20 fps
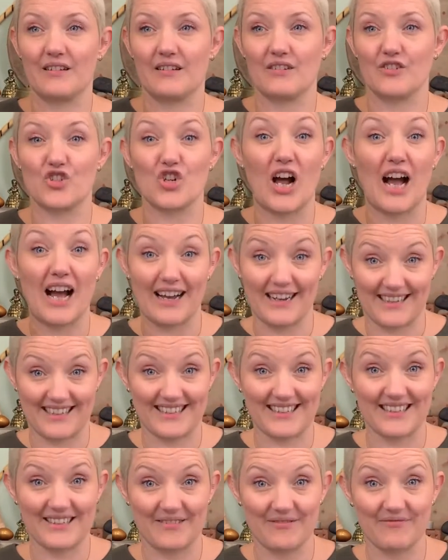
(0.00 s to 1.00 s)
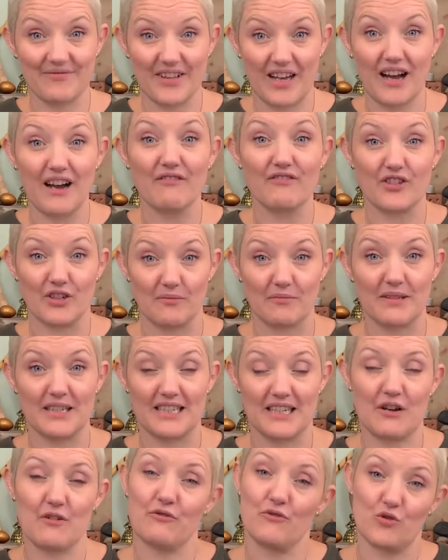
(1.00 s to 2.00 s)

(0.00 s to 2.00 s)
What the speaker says: tracks that I've done myself.